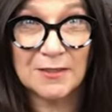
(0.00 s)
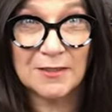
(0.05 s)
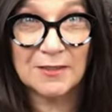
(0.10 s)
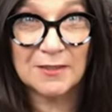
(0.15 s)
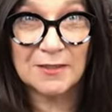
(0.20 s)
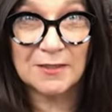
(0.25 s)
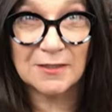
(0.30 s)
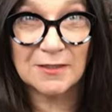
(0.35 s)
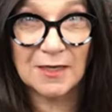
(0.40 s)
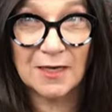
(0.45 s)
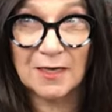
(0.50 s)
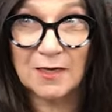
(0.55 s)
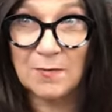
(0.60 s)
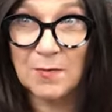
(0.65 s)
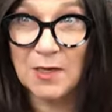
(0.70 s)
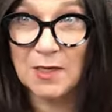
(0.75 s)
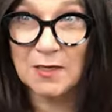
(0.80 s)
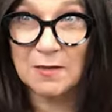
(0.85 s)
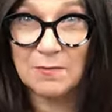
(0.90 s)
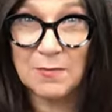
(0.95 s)
because it's kind of
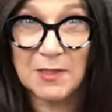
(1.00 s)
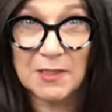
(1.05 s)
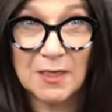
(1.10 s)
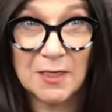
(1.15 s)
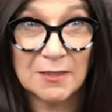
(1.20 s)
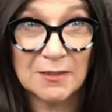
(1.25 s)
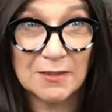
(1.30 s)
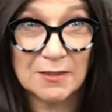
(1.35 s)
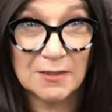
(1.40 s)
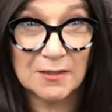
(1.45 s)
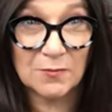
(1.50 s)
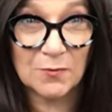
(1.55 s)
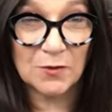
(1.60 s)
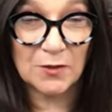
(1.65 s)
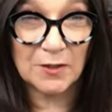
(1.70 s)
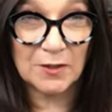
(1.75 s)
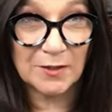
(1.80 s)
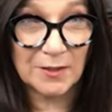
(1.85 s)
making me nuts this morning.